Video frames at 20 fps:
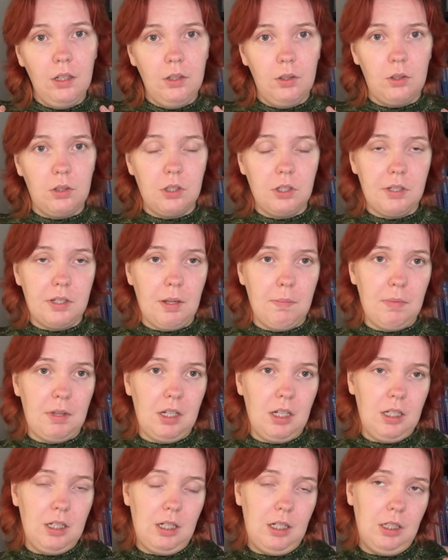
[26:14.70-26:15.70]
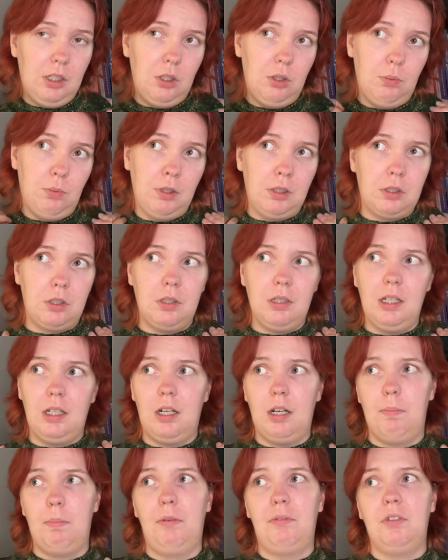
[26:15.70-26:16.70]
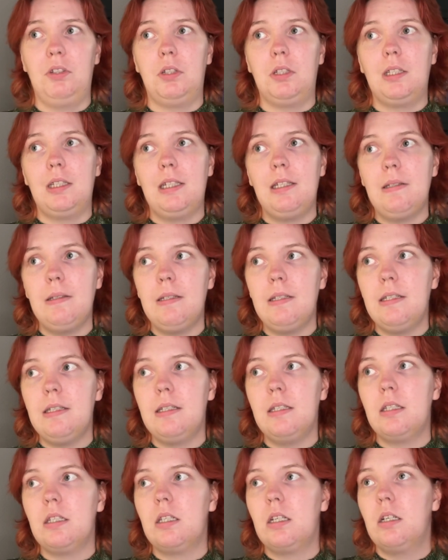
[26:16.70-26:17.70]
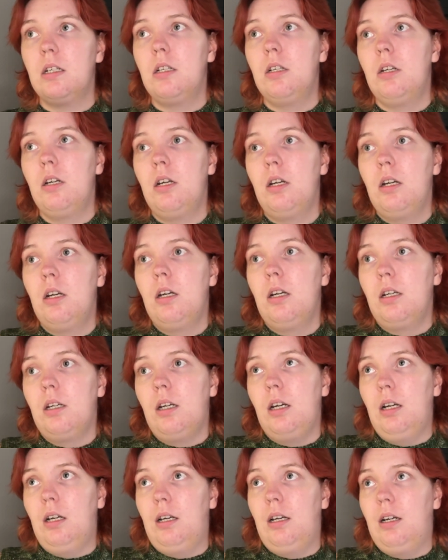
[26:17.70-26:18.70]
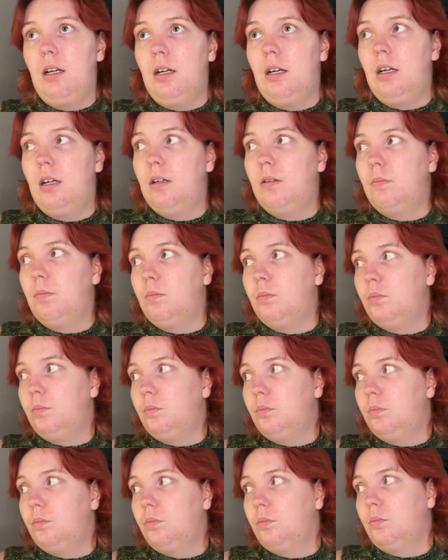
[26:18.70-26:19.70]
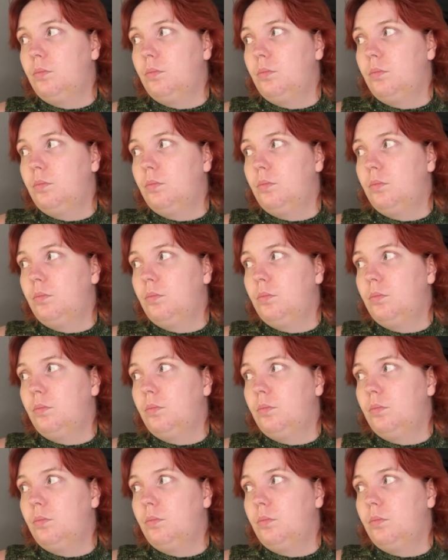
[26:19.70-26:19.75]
or something. I do want to knit up a few tees. So